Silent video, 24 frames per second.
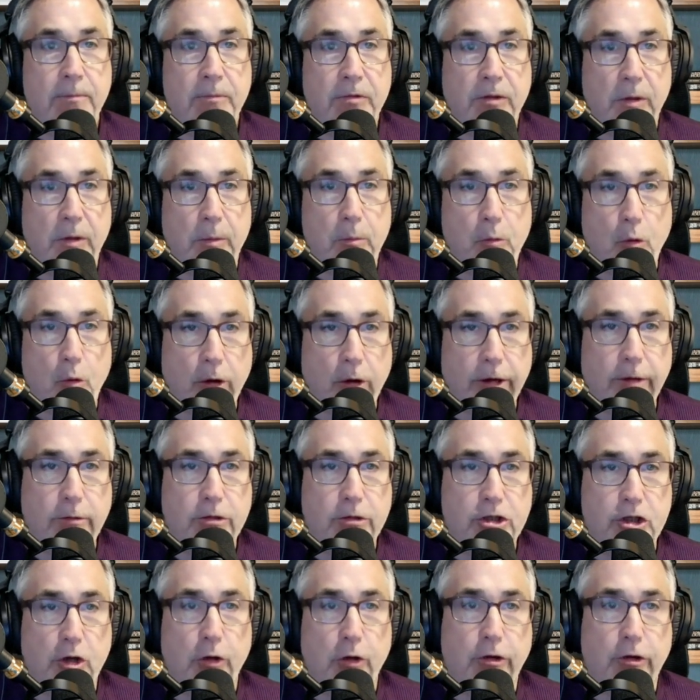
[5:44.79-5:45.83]
the more you
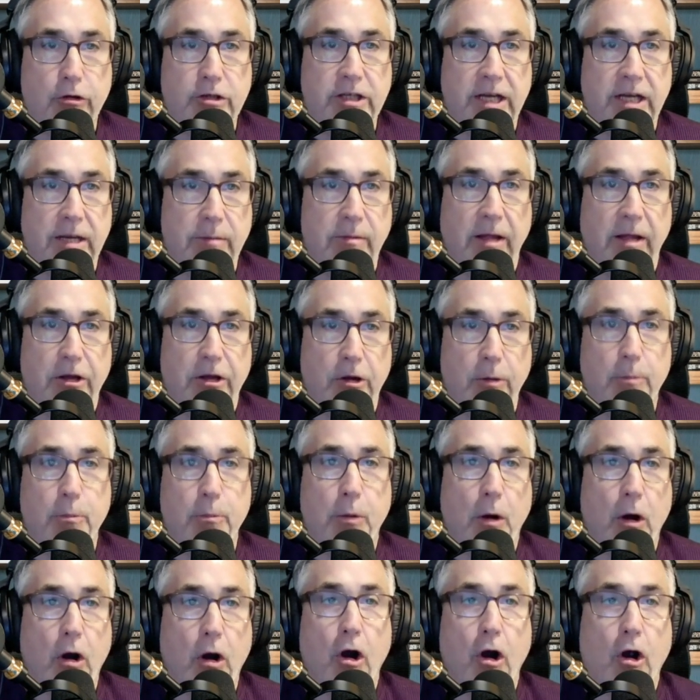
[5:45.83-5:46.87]
show your team that you're
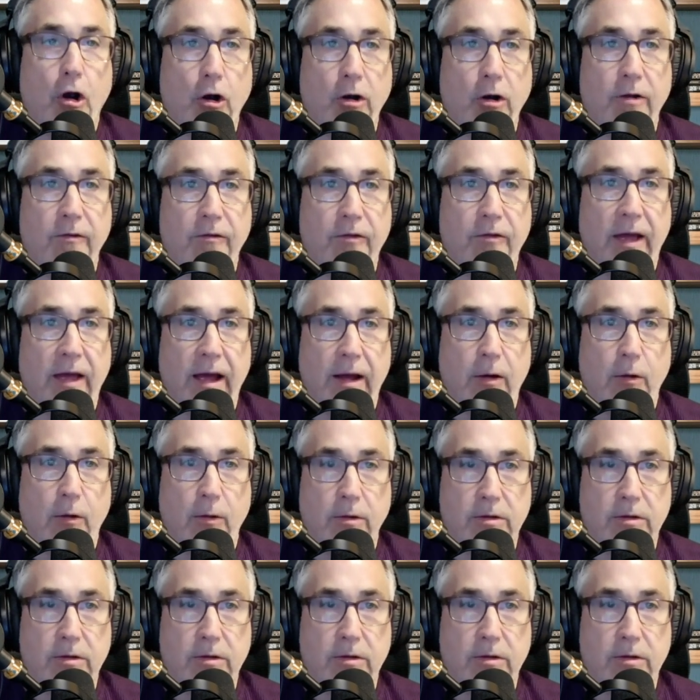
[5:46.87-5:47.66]
part of that